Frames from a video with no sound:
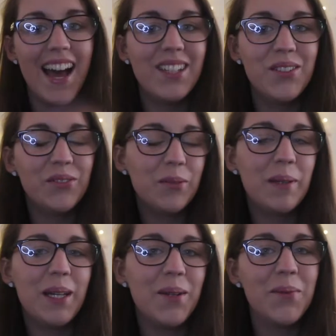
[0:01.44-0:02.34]
Hello
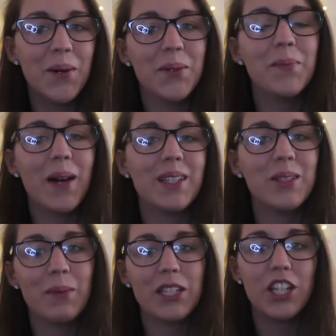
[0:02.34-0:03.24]
everybody, welcome back
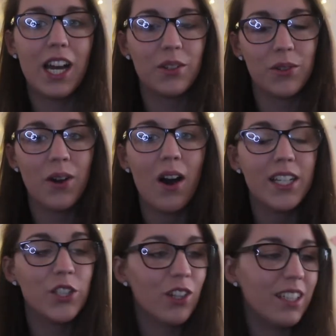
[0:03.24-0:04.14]
to my channel.
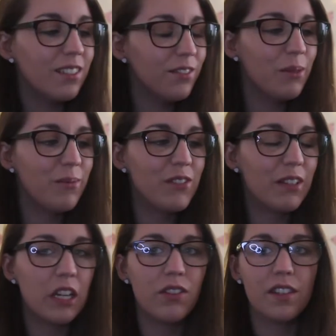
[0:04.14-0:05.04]
I tried to film this
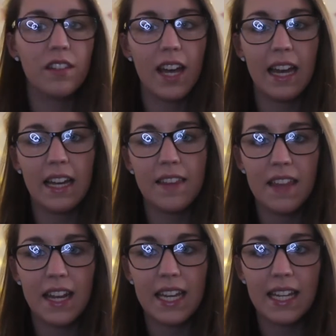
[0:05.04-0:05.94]
video the other day
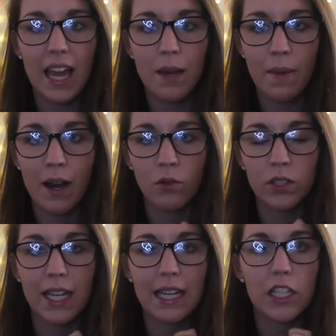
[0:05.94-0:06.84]
and then it came
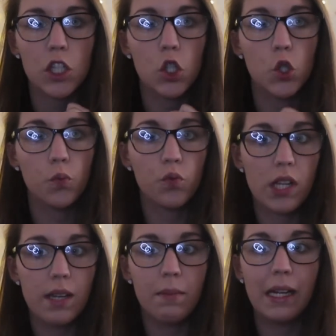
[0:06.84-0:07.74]
out
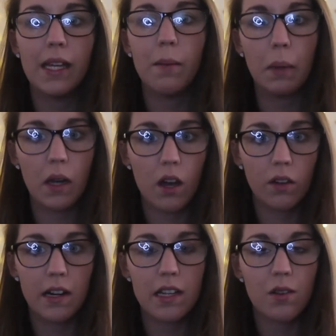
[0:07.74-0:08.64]
extremely
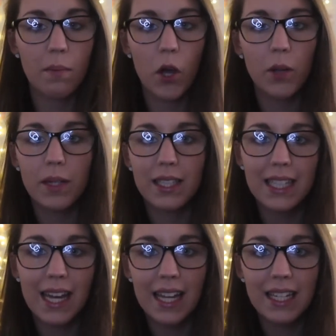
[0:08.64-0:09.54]
blurry, so I'm hoping
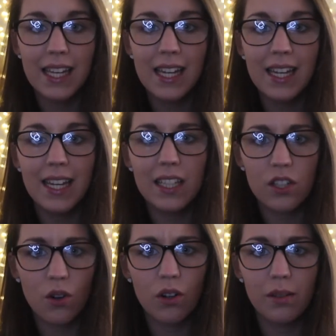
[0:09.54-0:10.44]
today
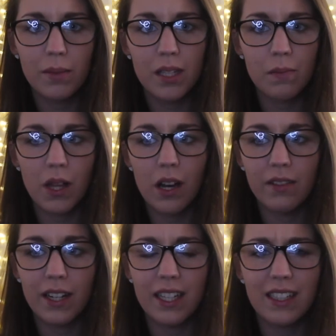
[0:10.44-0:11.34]
it's not going to be as
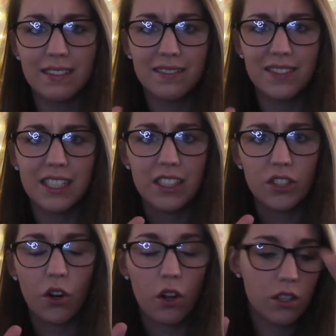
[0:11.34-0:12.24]
blurry. Fingers
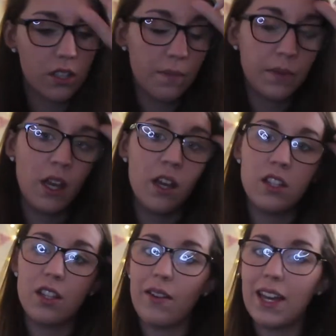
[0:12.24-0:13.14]
crossed.
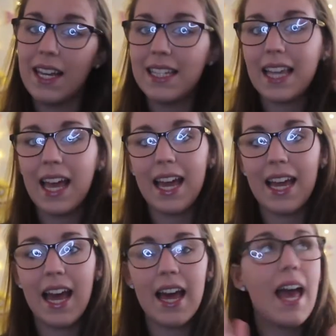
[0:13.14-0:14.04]
So it is
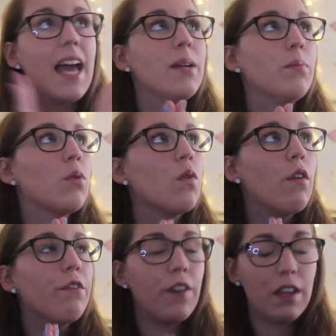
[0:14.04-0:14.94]
a April
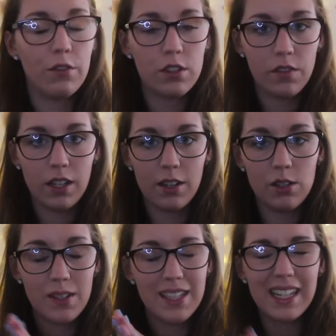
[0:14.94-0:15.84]
favourites video,
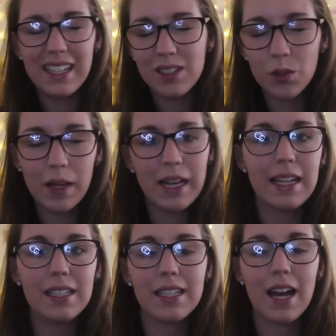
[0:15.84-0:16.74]
so it's a little bit
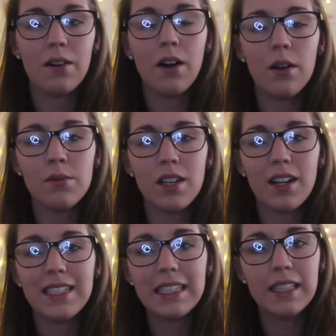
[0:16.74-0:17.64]
later now. I was
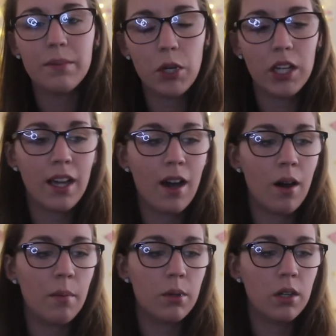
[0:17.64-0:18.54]
ideally putting it
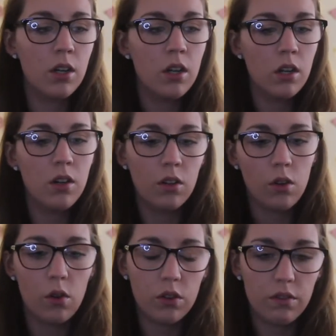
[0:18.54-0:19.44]
up
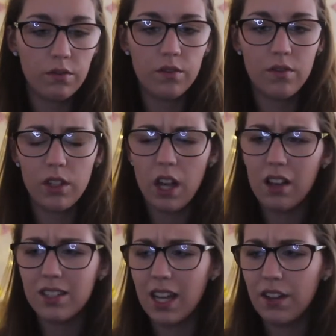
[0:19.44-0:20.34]
on the
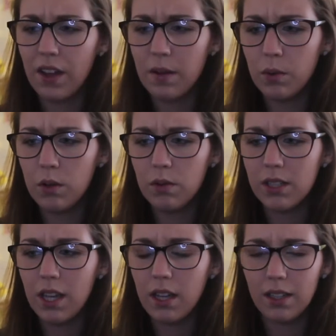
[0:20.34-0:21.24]
last day of April,
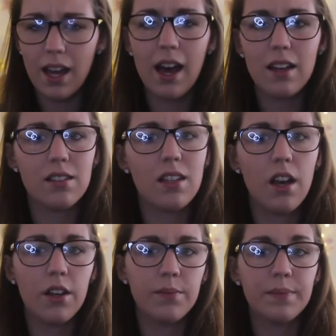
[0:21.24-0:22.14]
was it? Yeah,
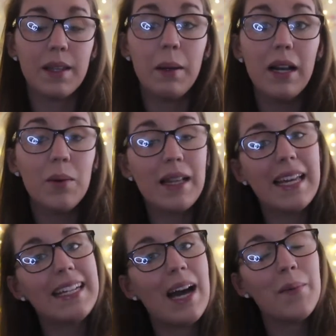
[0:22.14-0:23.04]
so a little bit
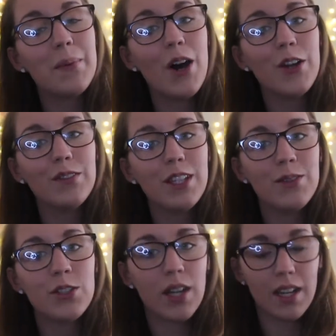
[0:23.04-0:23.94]
late now, but hopefully
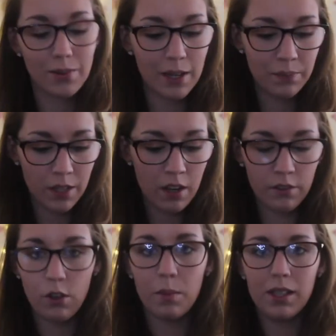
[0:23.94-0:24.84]
you enjoy it anyway.
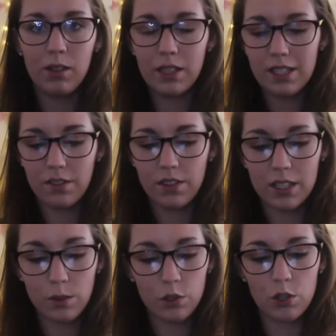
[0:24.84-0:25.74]
I've got my little list of
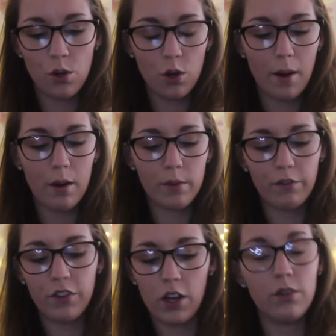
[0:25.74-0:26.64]
things I want to talk about on my
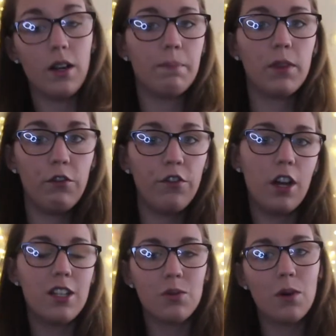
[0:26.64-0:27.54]
phone. The
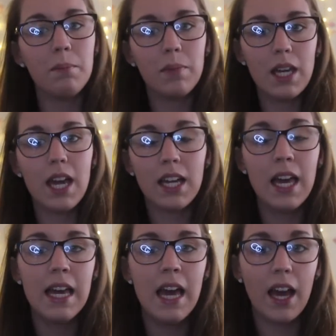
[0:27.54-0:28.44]
first one being
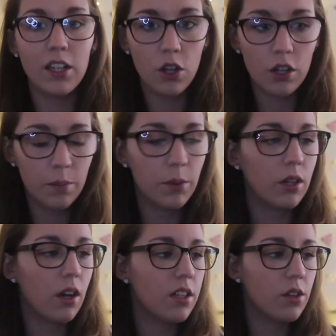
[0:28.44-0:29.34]
a
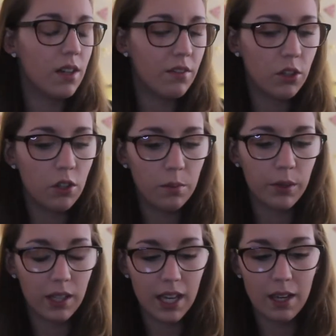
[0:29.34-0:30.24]
cookbook. I don't have the
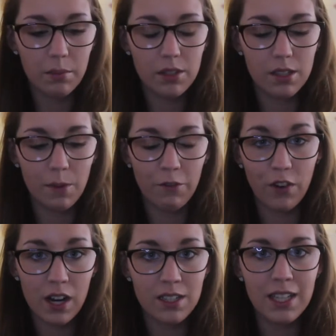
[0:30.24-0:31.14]
cookbook here because it's my
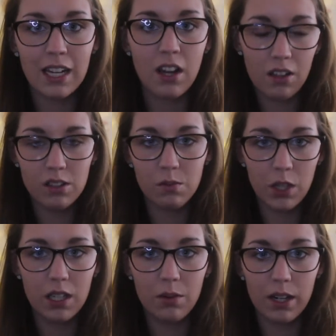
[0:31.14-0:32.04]
friend's, and last
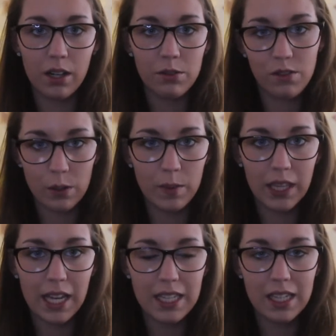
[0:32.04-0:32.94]
week when I was
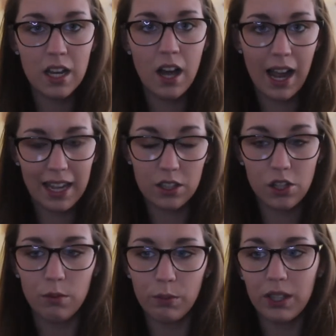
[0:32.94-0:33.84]
filming this, I had the
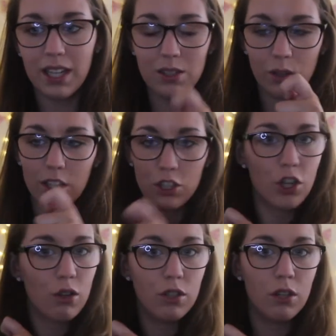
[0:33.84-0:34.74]
cookbook here so I could
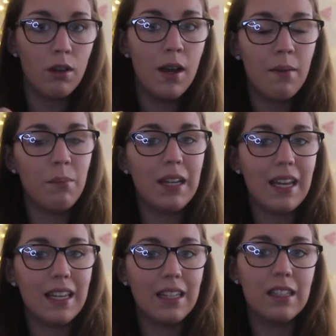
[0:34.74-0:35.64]
show you. But
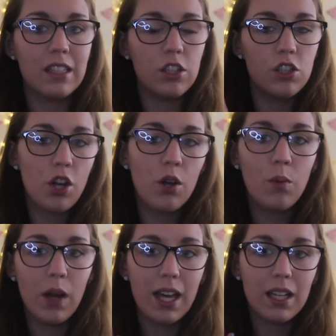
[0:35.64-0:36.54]
it is Jo
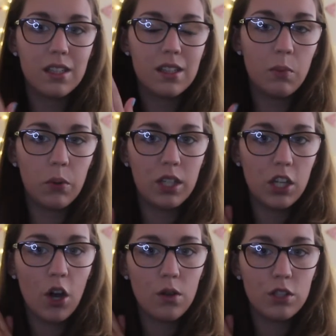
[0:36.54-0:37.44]
Wick's The Body
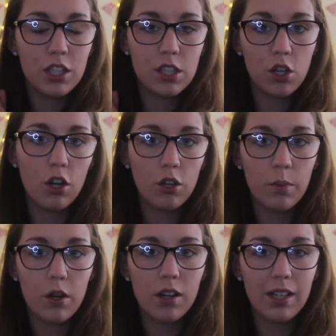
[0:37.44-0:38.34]
Coach's
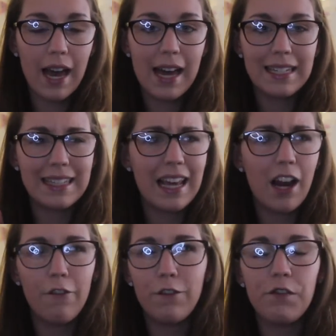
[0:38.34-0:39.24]
cookbook, and they're
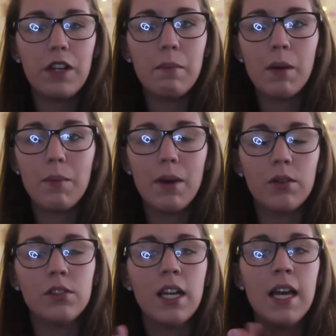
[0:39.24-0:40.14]
like 15-minute
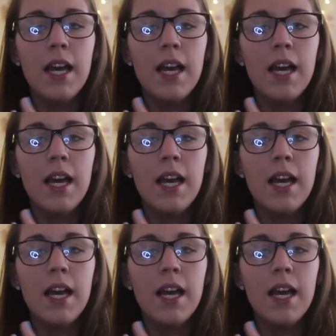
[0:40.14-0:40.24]
meals.